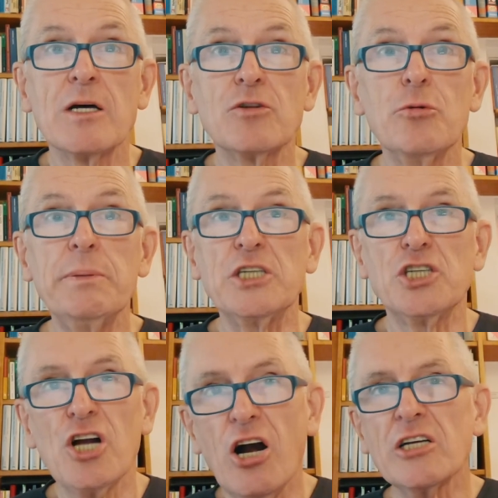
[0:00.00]
to be
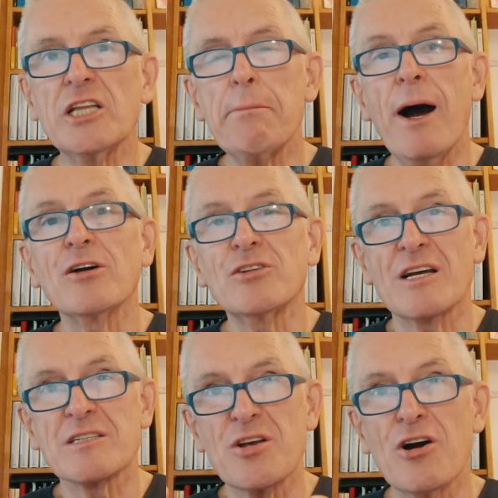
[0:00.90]
shocked about
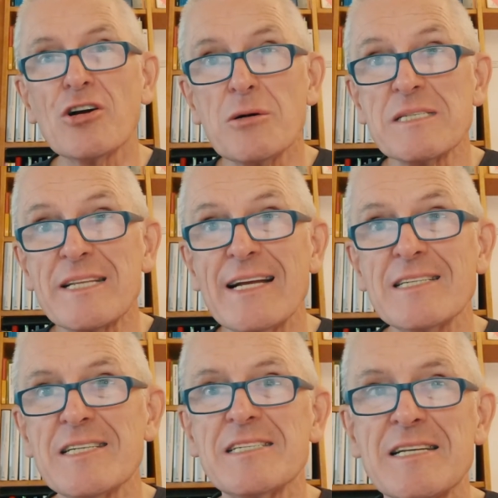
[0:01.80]
their
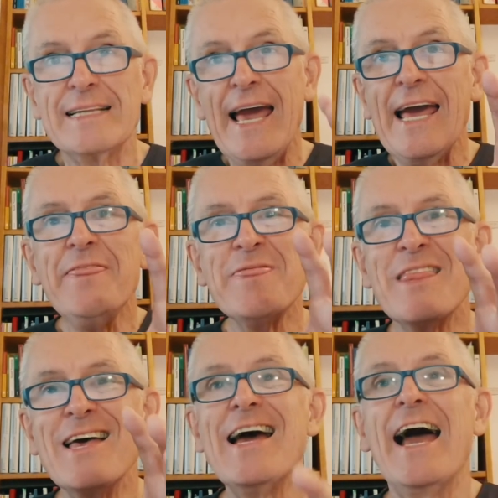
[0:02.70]
circumstances, then,
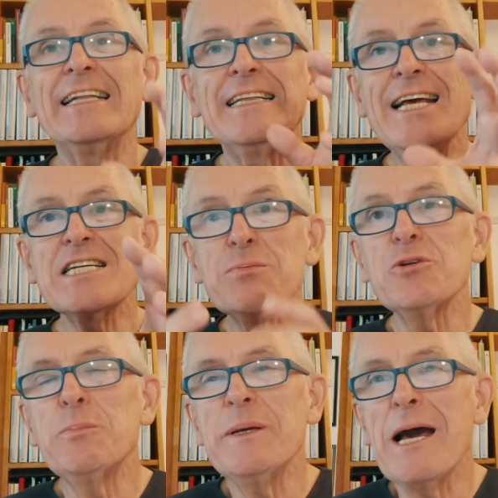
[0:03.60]
and this
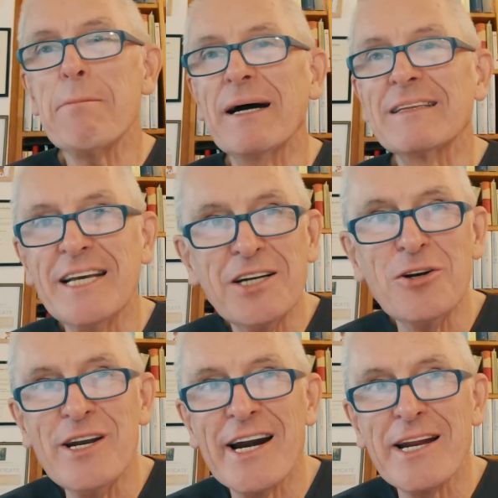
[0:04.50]
would be a
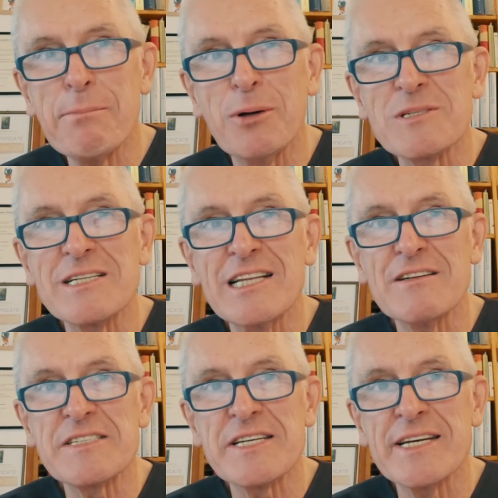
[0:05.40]
particularly positive
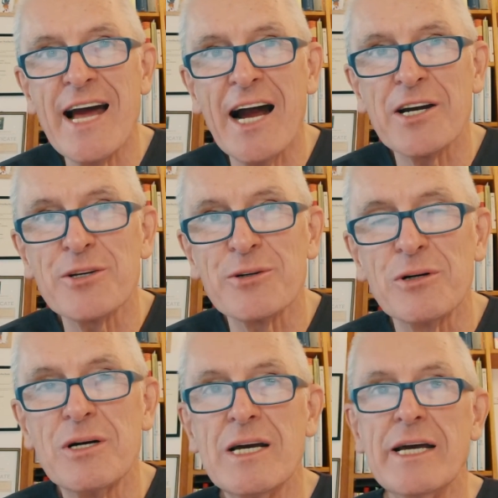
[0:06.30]
scenario,
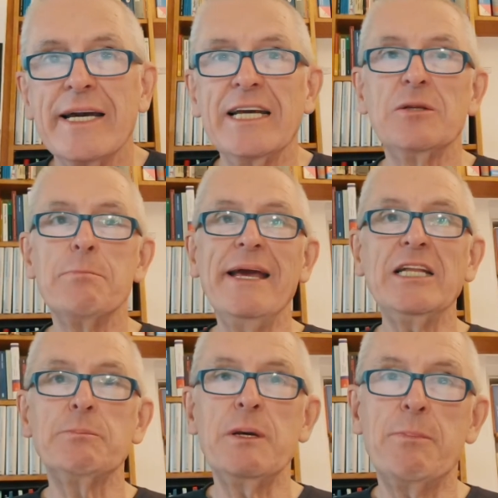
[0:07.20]
it may
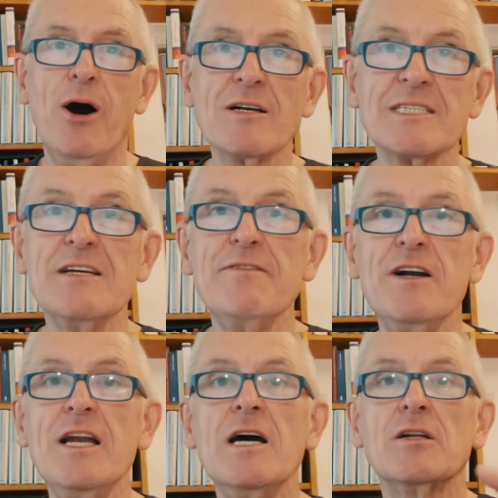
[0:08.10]
be
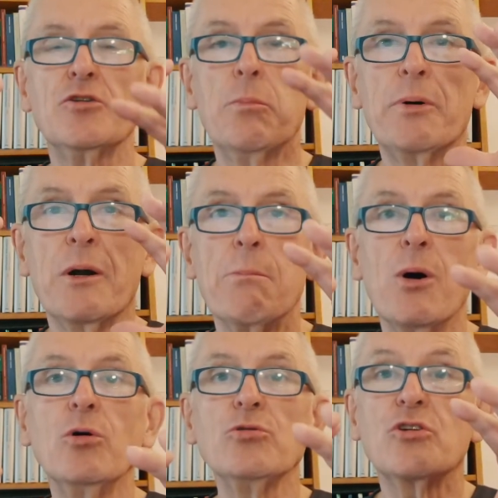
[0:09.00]
possible to
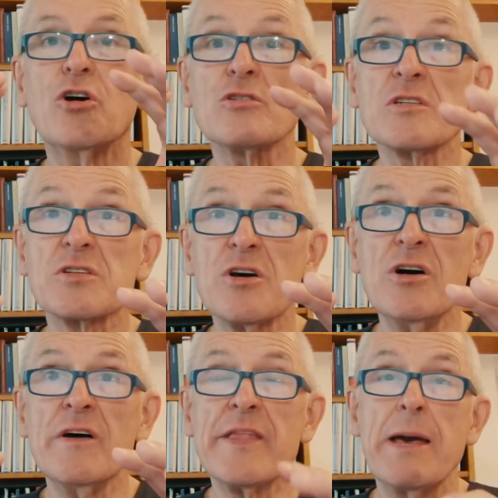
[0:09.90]
promote
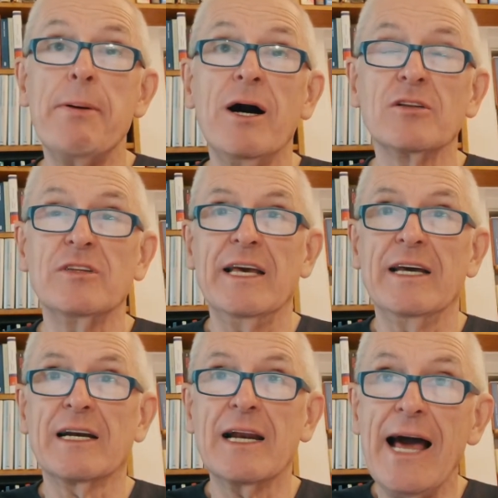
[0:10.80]
concern about
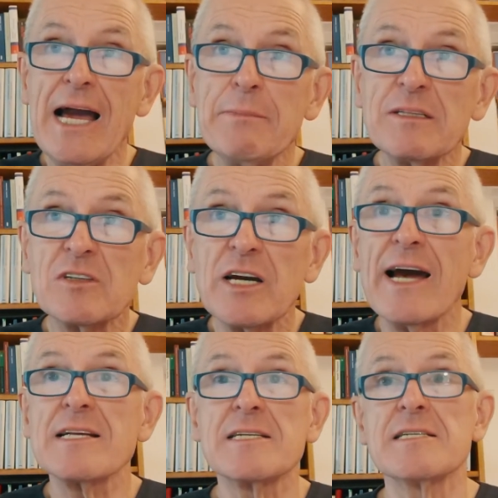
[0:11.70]
the climate
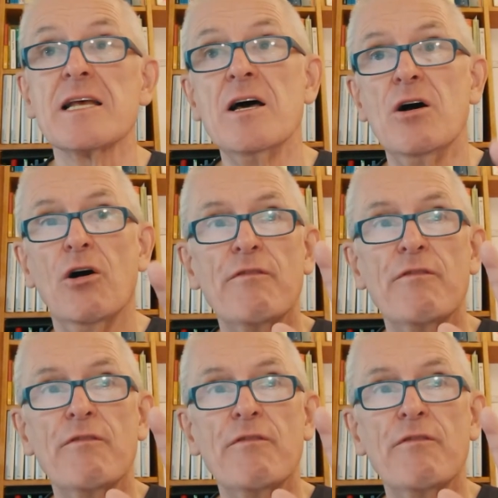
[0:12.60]
crisis or